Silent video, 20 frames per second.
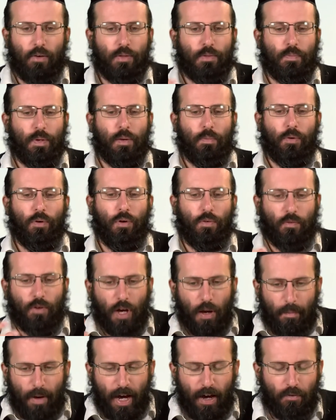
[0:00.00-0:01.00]
people who've
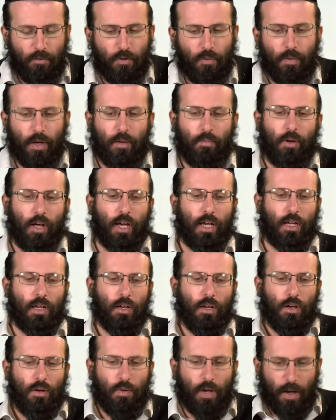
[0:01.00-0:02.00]
come out from him, like
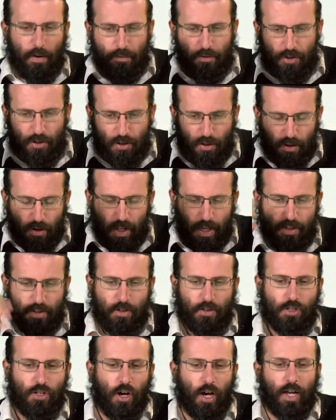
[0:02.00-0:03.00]
we have Laser
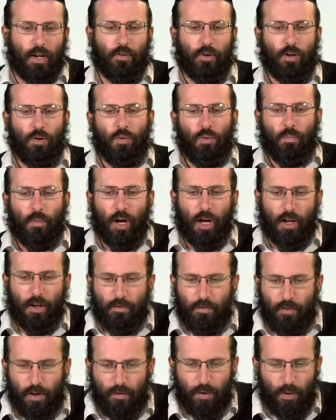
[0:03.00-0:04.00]
Shiner in Uman.
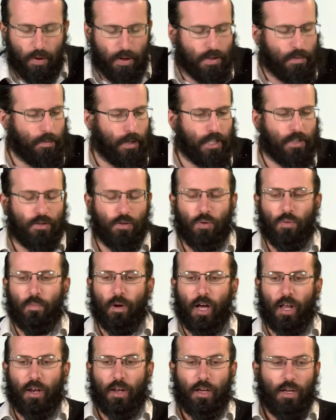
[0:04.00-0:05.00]
If everyone's been to
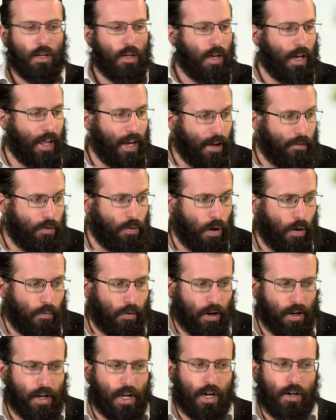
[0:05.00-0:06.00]
Uman, and everyone
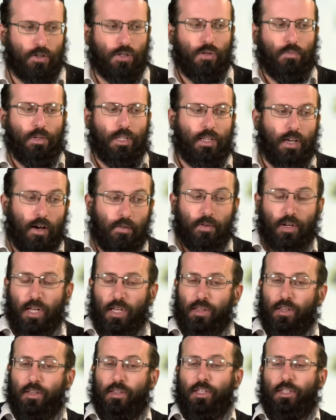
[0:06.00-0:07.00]
right now should be
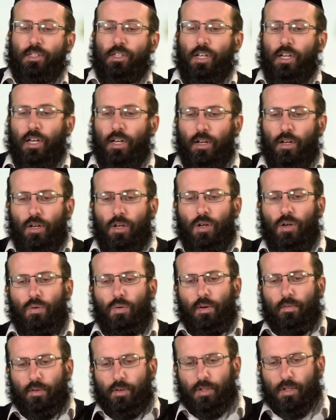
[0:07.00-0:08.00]
davening that this year,
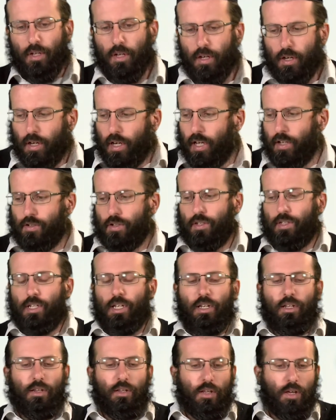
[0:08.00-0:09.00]
whoever's
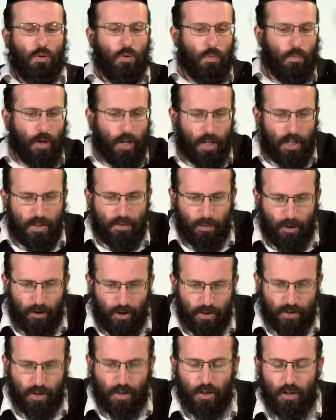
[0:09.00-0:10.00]
interested in the Uman
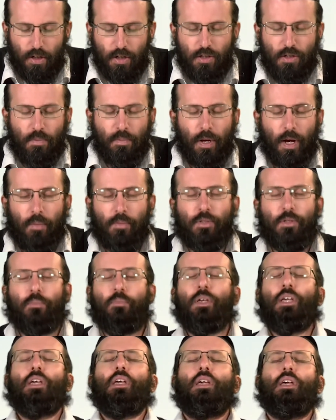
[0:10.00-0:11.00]
experience should be
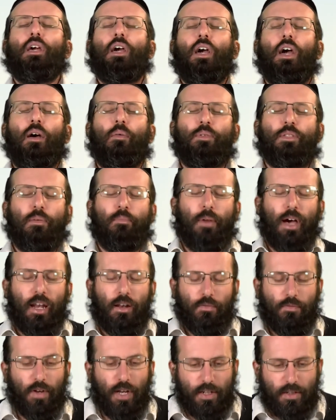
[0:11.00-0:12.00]
able to
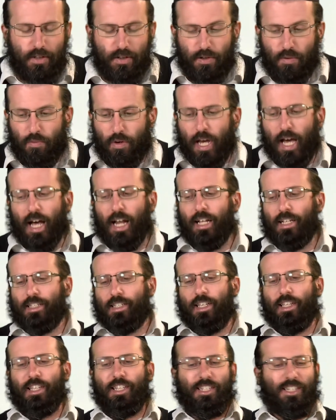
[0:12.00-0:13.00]
manifest as a
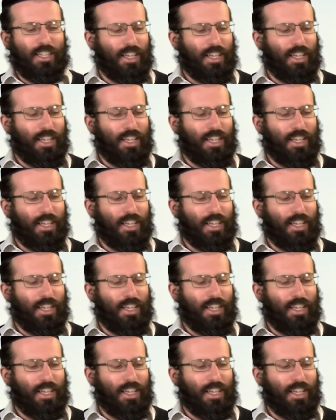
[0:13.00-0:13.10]
reality this